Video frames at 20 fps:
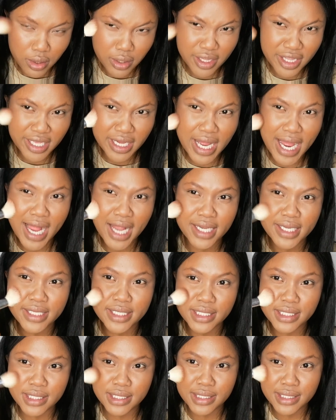the
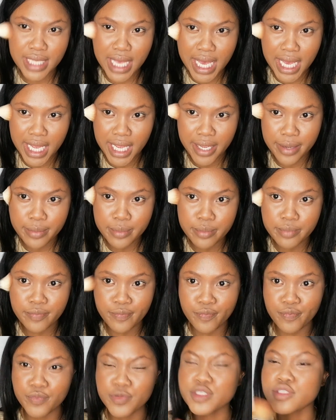colors the same,
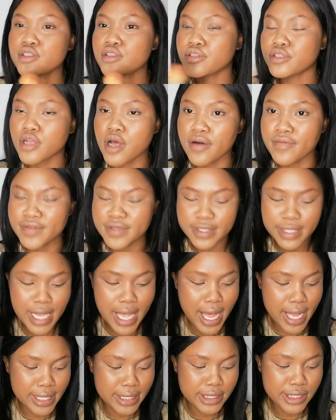soft
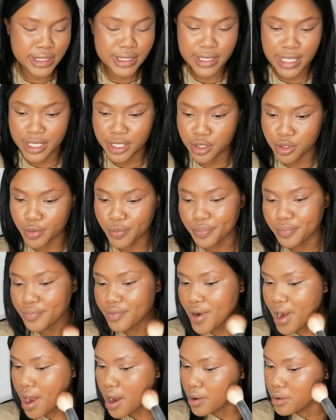colors like your
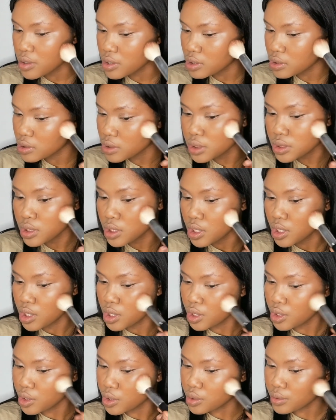browns,
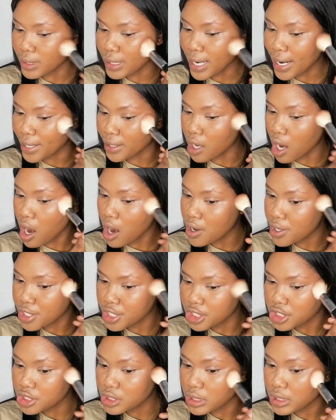your like
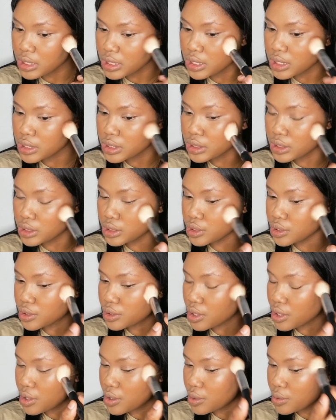oranges, you
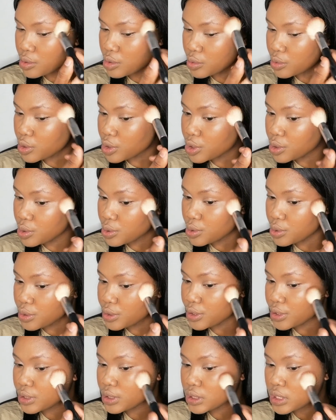know, your
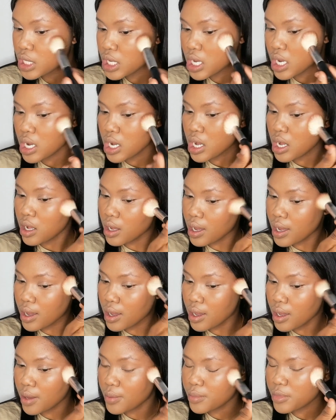nudes.
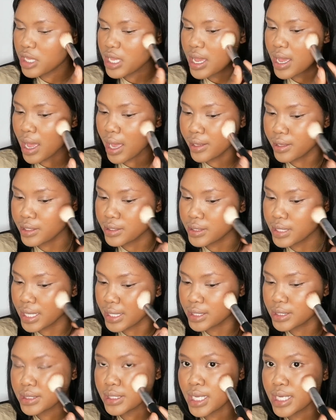Yeah, I think
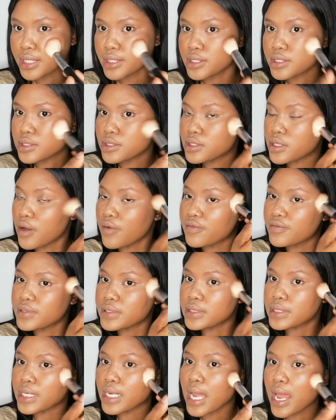that is like
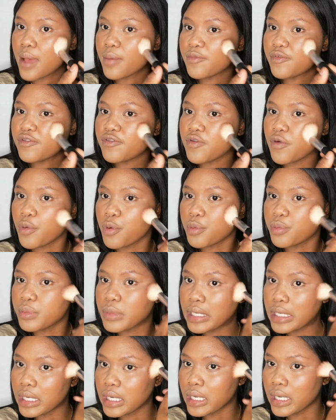Softglam
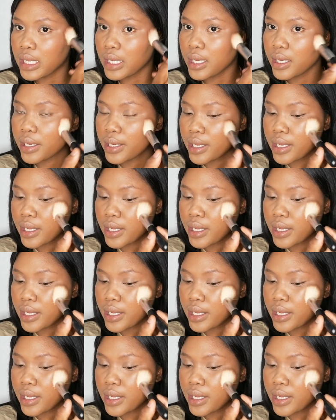for me,